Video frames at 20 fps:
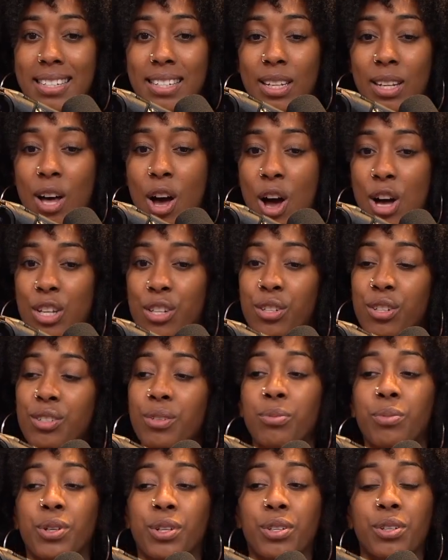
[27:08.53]
is
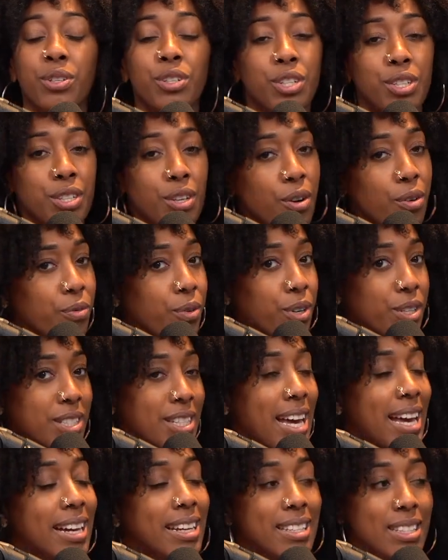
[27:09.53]
lost when it's over a
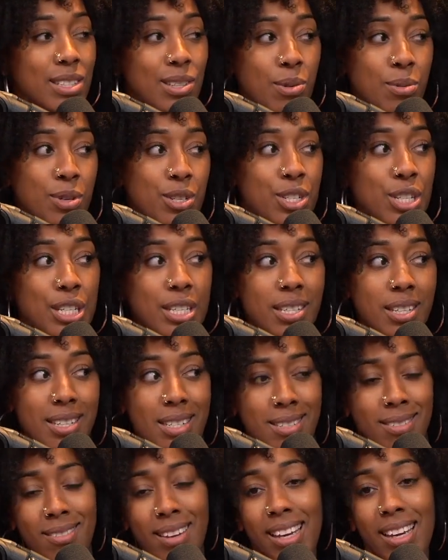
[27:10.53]
text or just
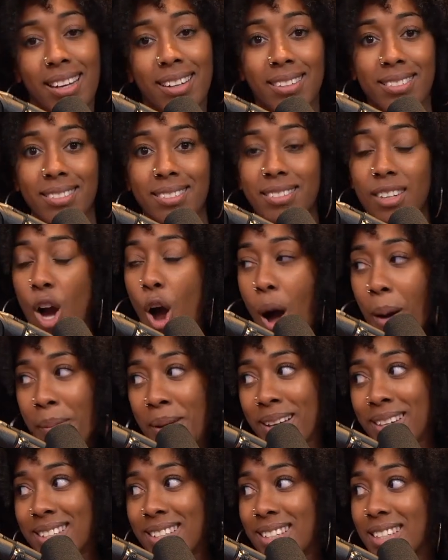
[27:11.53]
a, like,
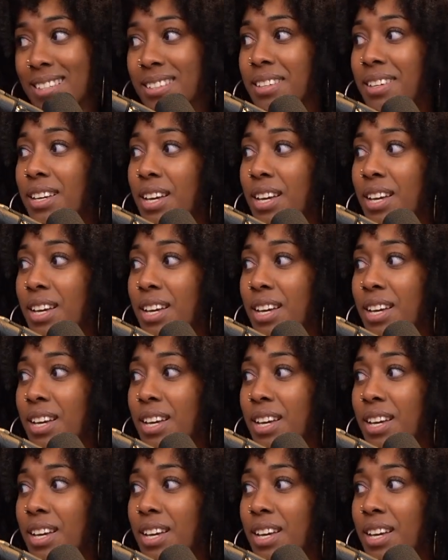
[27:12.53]
comment?